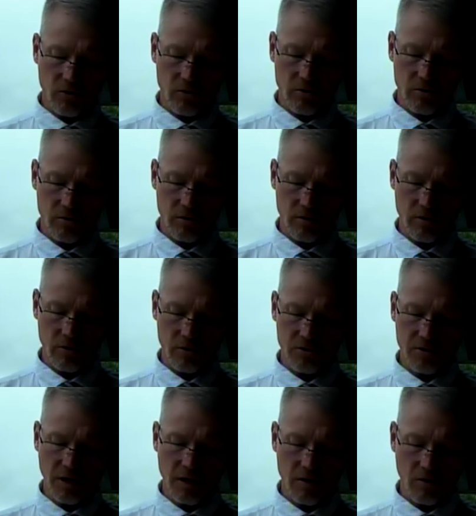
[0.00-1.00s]
their
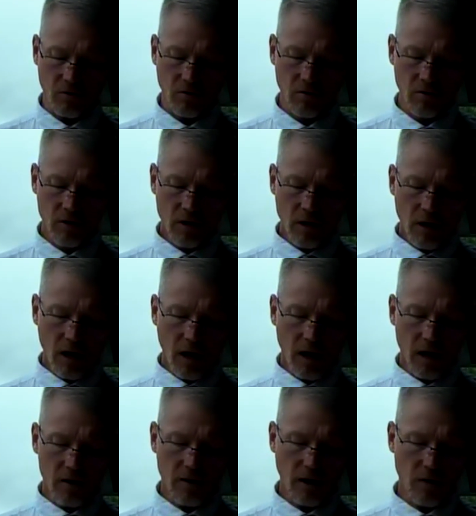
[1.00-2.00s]
tail,
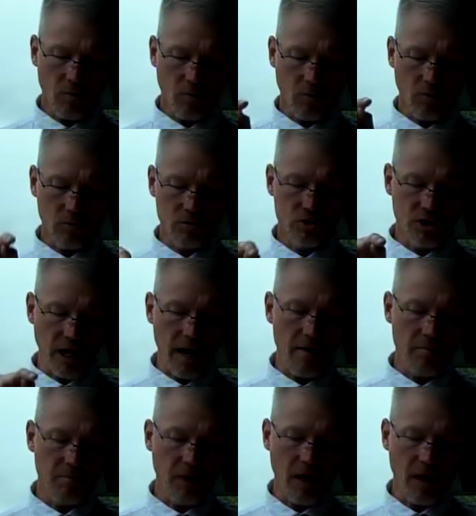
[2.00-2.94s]
and they will jab